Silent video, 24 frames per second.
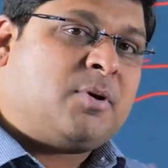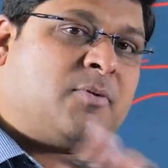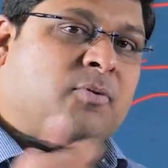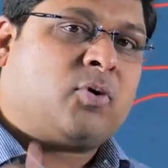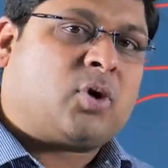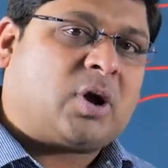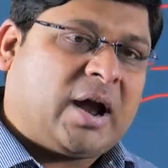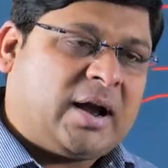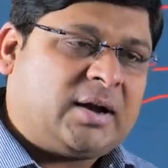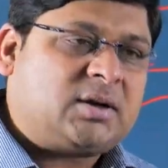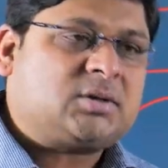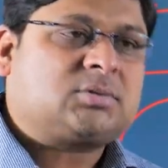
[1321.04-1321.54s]

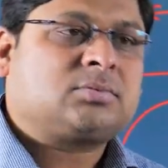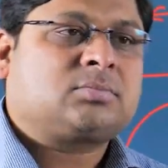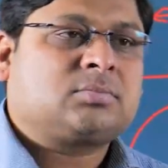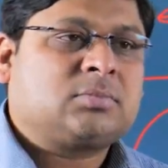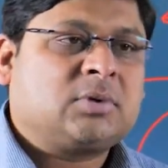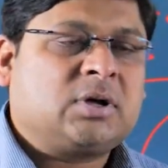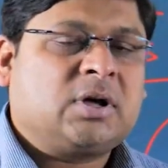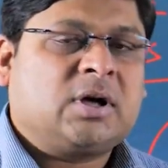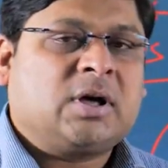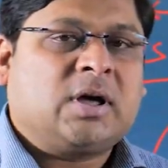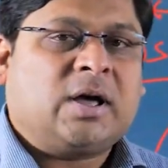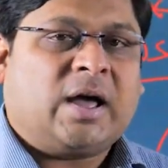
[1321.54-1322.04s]
beforehand
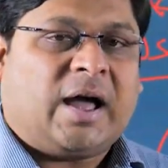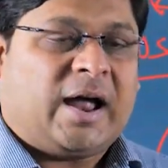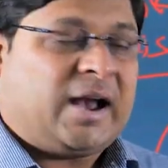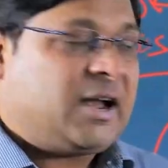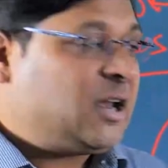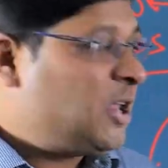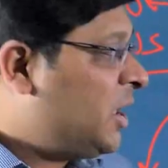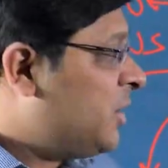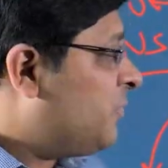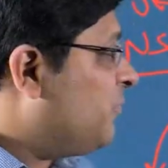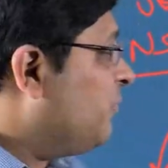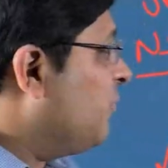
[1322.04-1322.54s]

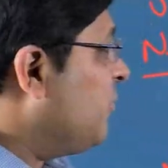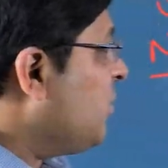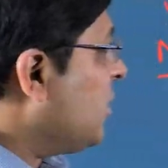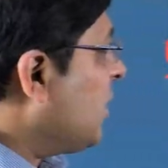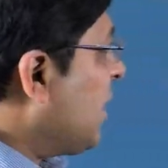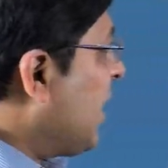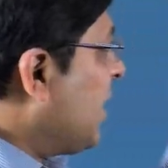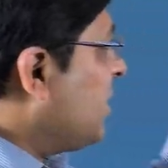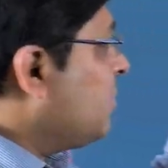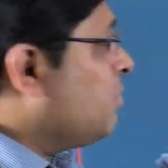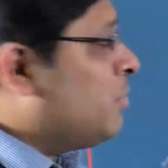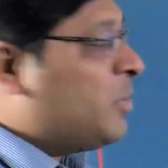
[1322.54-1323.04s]
and if we
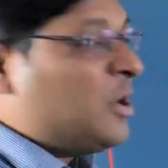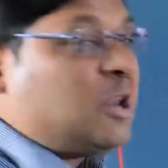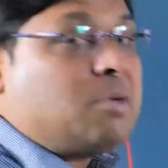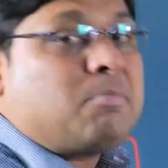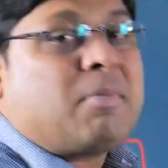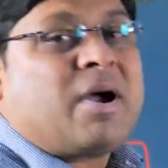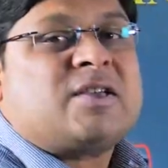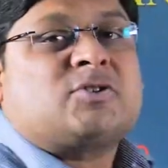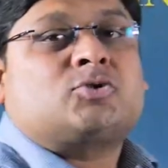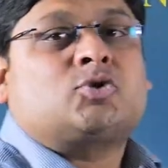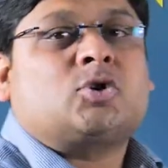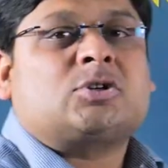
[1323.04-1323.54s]
can
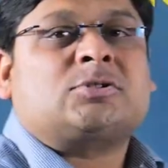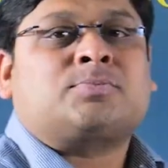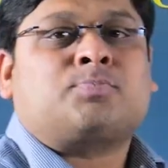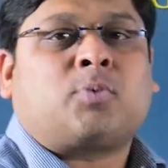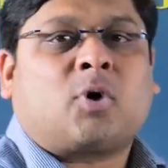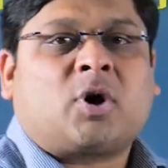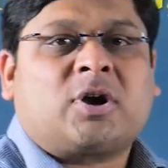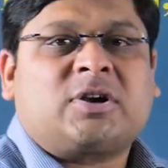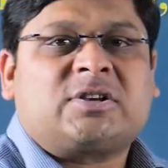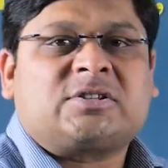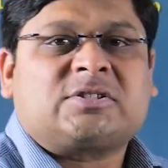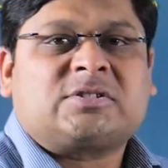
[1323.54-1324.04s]
minimize those
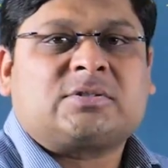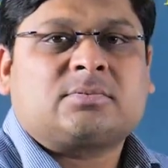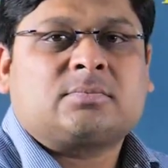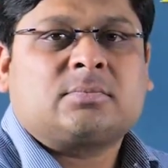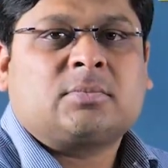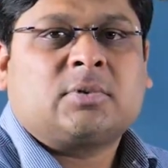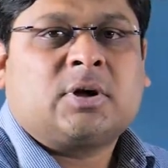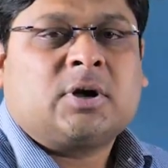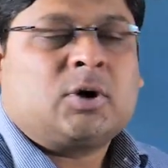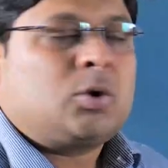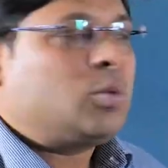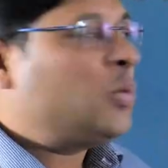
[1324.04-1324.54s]
points,
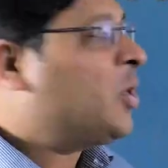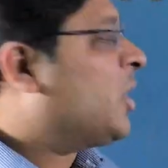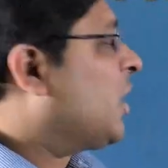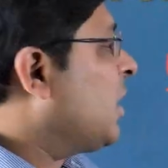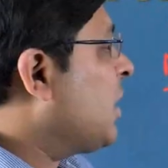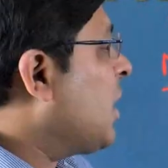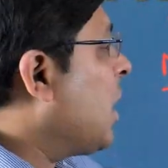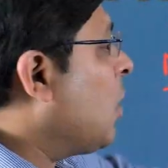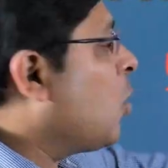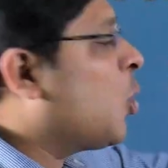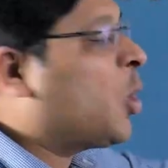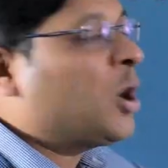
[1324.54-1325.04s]
we
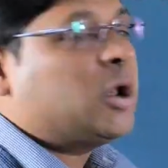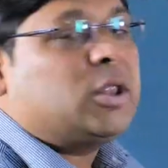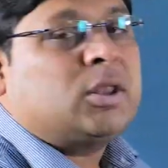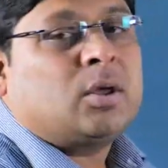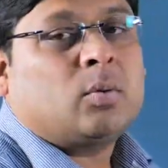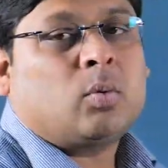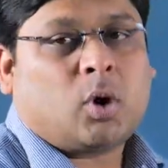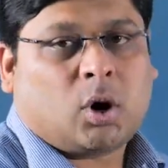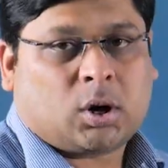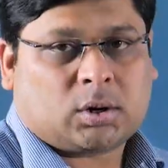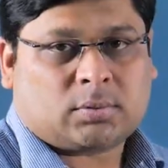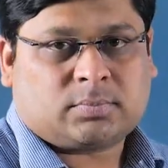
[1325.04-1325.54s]
can avoid
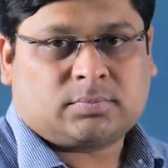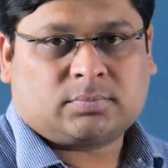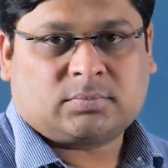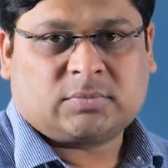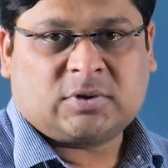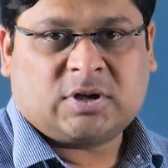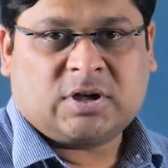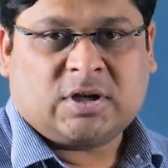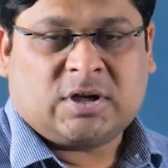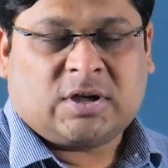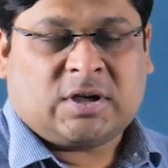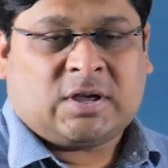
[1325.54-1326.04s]
the war.
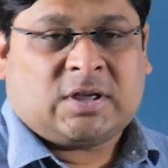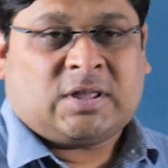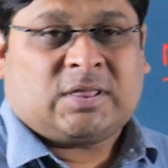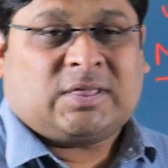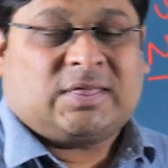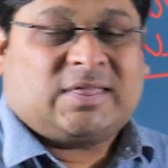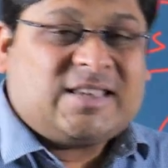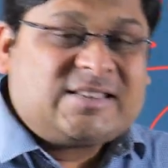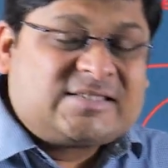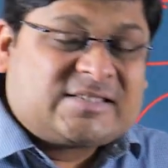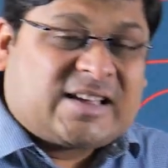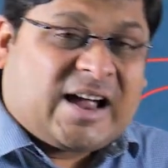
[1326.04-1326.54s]

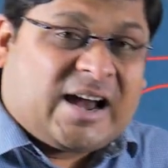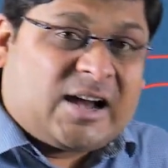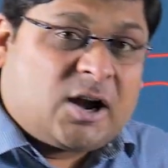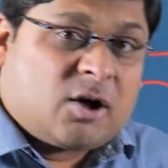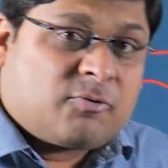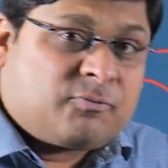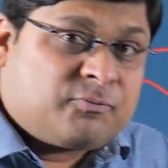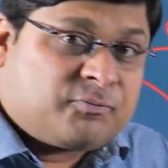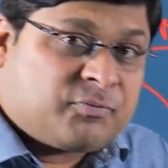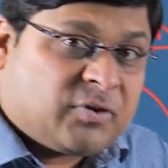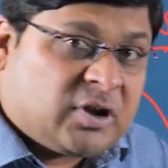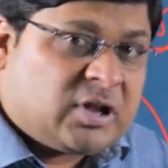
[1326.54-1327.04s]
This kind
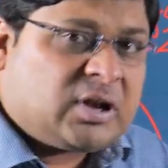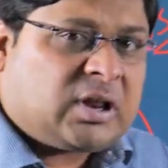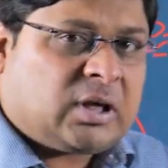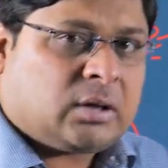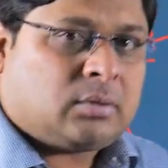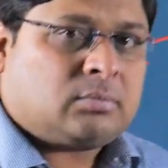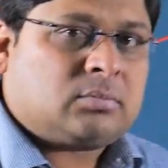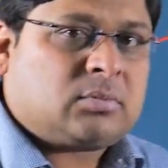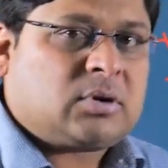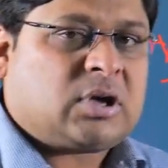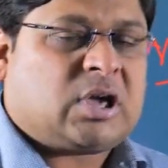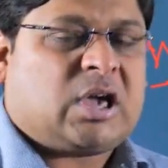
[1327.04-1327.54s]
of
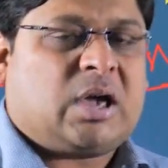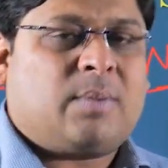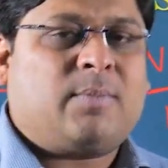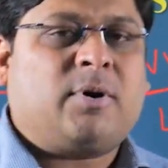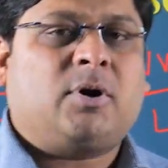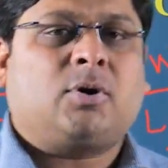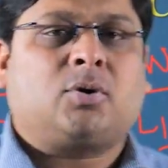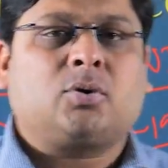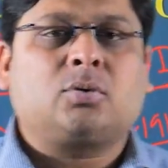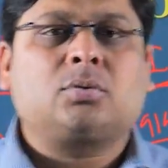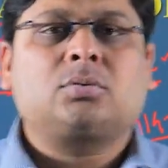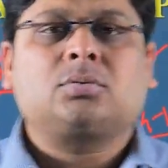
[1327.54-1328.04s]
feeling came
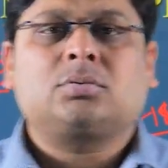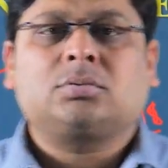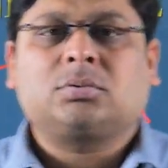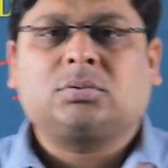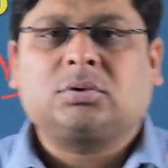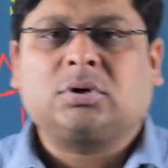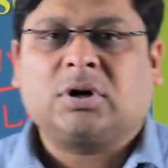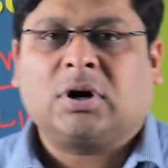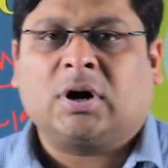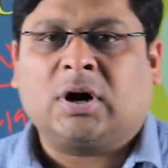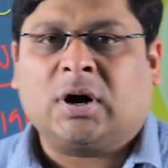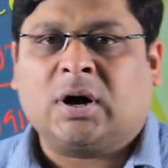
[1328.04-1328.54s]
into
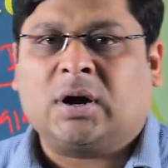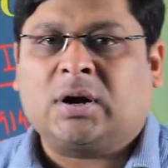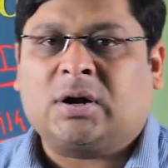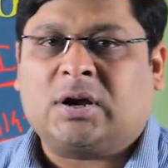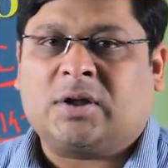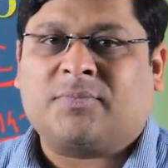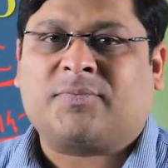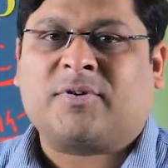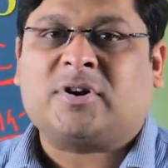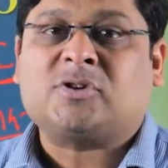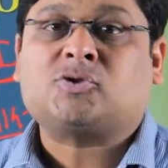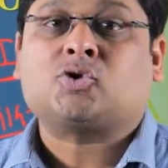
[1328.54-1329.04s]

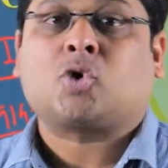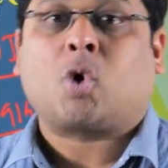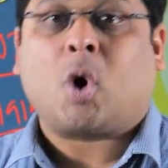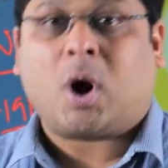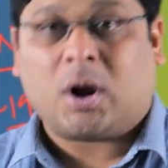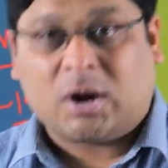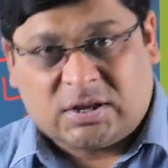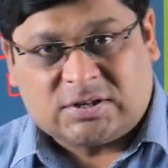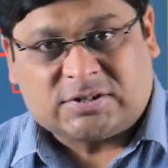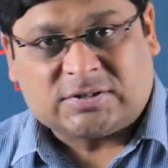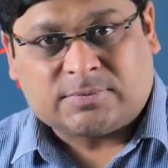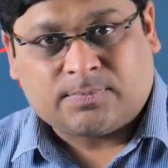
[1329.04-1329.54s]
different
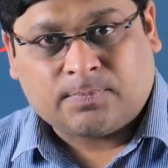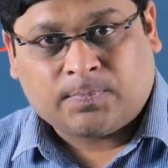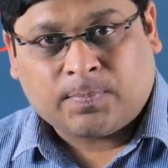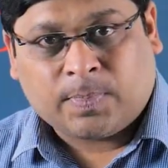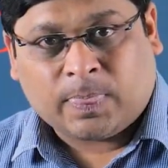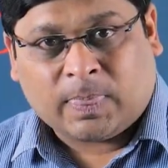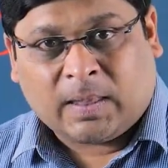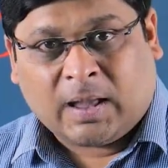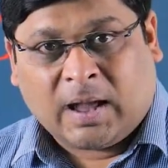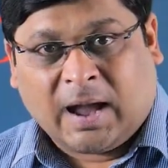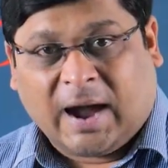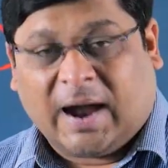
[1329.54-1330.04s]
scholars,
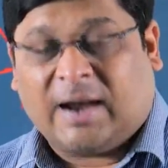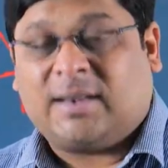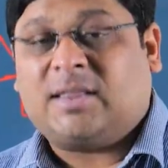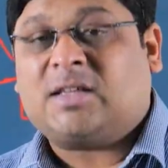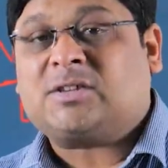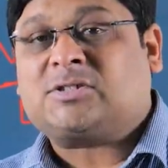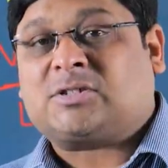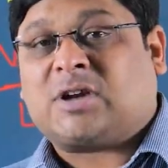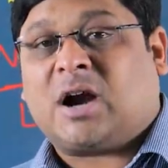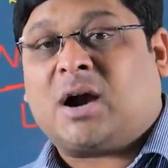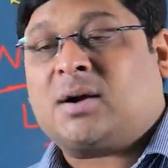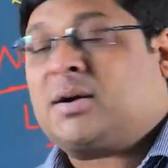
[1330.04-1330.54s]
and they
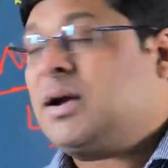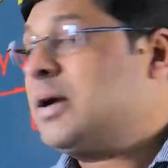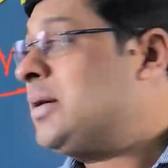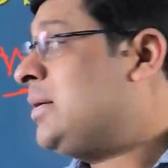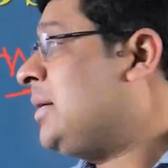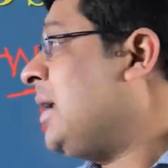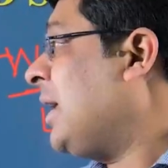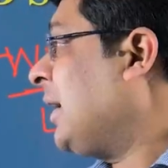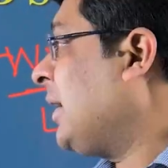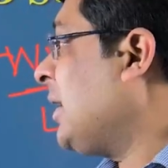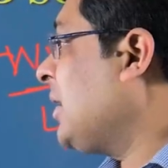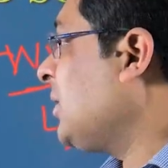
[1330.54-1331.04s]
started
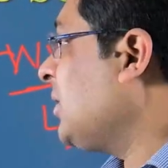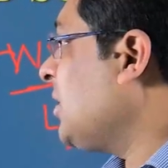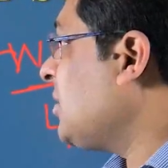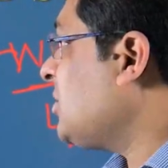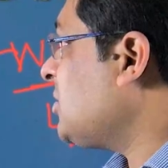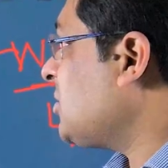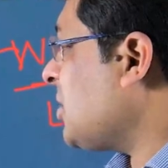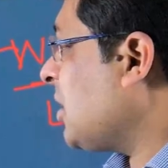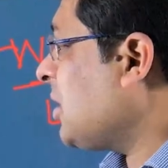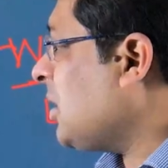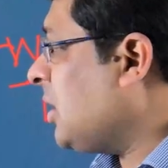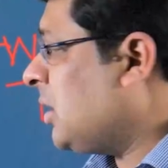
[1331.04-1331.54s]
taking
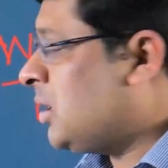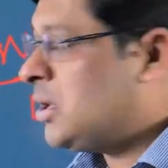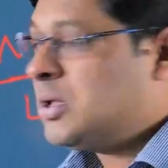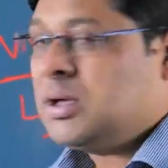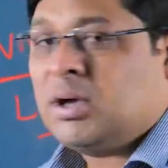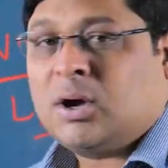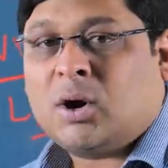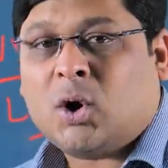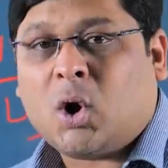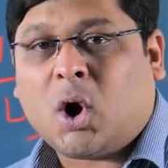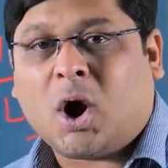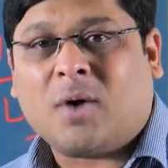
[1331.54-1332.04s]
this study
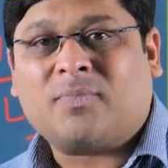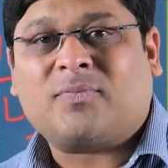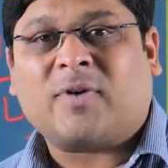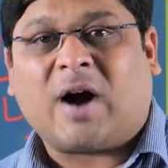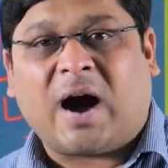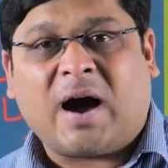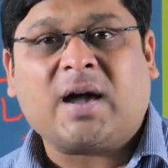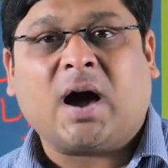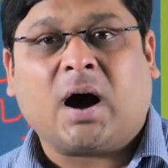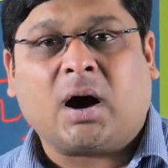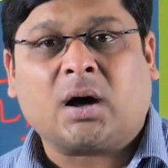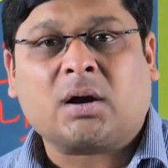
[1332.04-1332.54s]
of
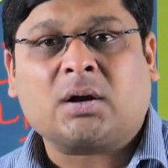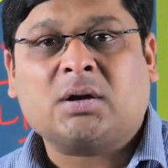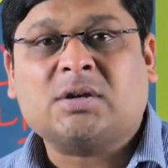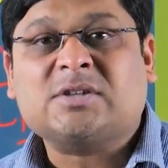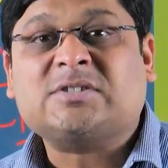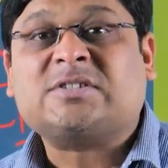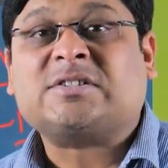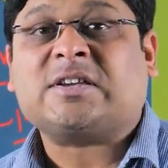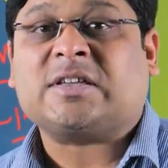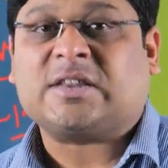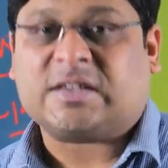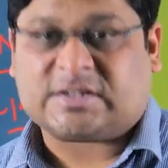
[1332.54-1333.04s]
IR
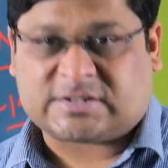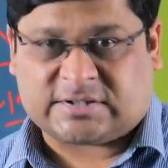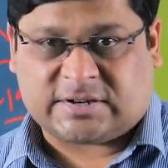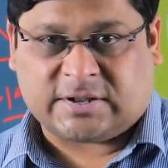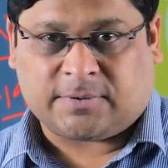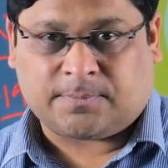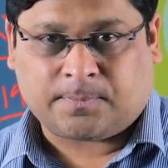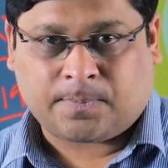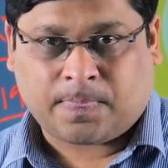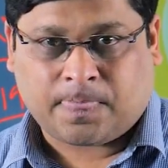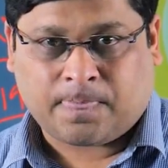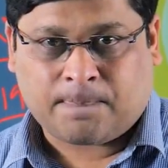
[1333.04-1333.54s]

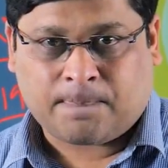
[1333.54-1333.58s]
seriously.